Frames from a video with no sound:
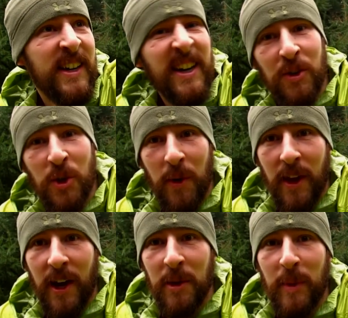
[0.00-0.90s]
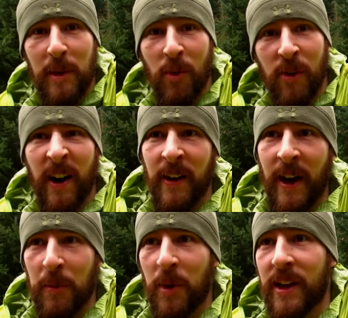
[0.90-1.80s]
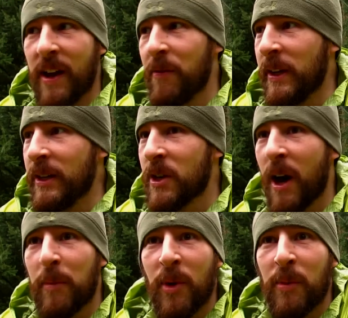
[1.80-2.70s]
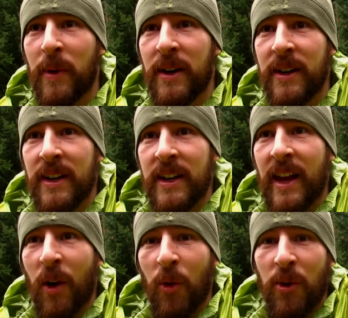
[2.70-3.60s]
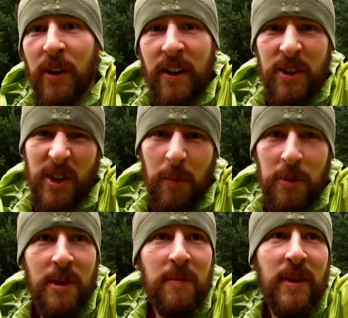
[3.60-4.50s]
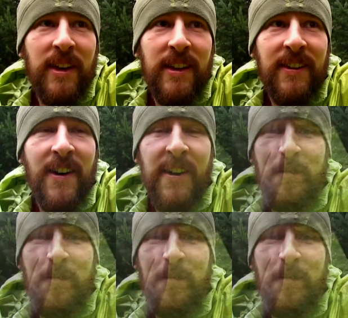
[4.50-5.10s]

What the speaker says: I'll show you that in a bit, but right now I'm going to get the tarp up, get under and get a sandwich in me. Right,